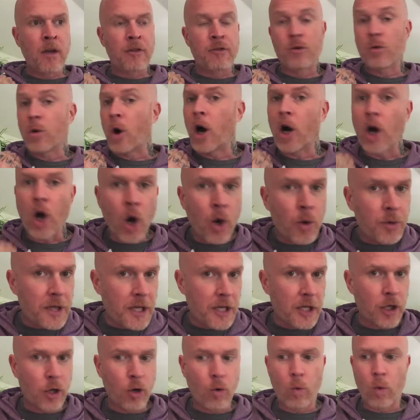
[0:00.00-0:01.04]
through our own
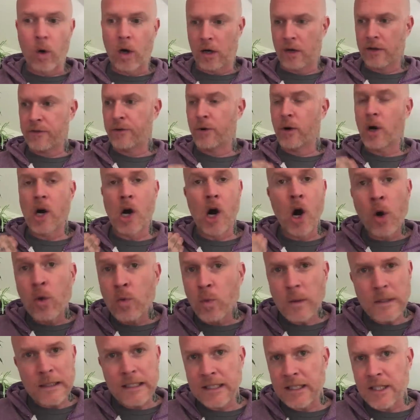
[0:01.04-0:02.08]
inner work, through our own
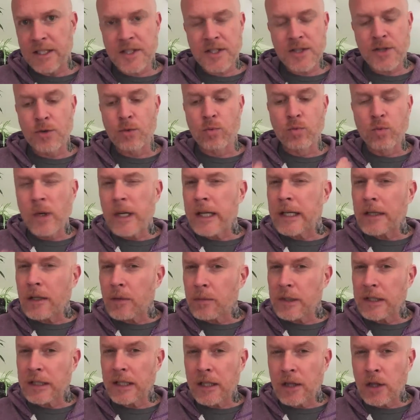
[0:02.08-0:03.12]
willingness to really,
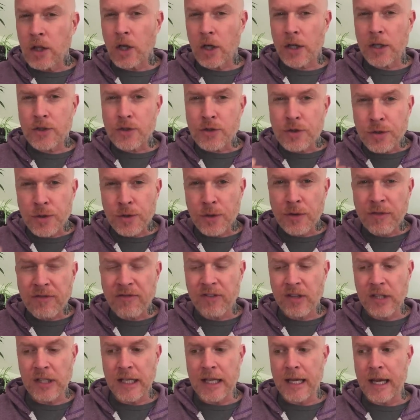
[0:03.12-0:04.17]
really look
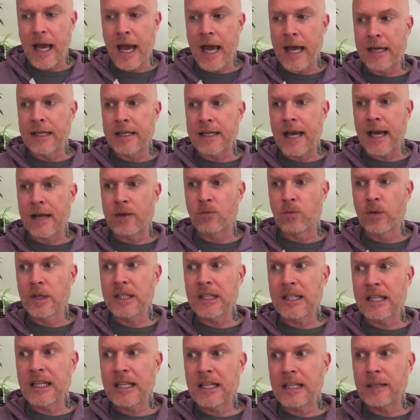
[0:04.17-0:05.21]
truthfully and and
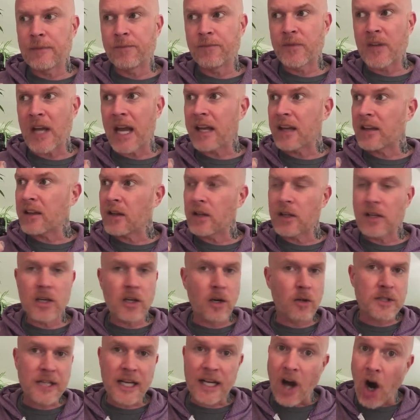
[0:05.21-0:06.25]
really take, you
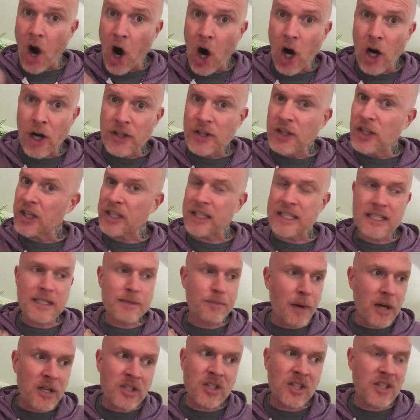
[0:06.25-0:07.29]
know, take a hard look,
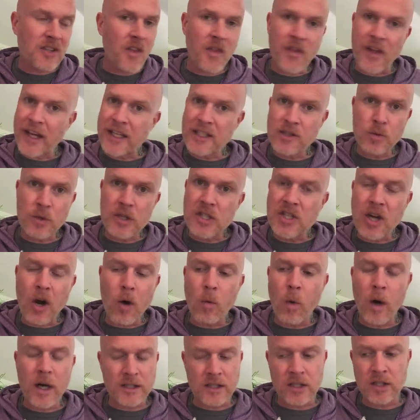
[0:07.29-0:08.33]
especially at the things we
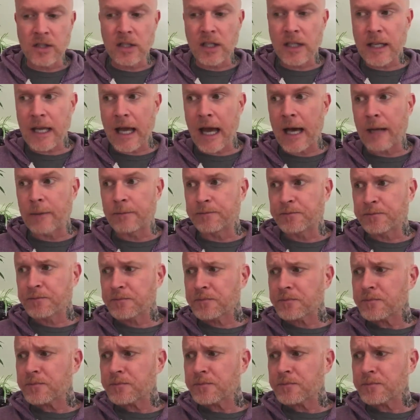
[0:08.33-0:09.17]
don't want to look at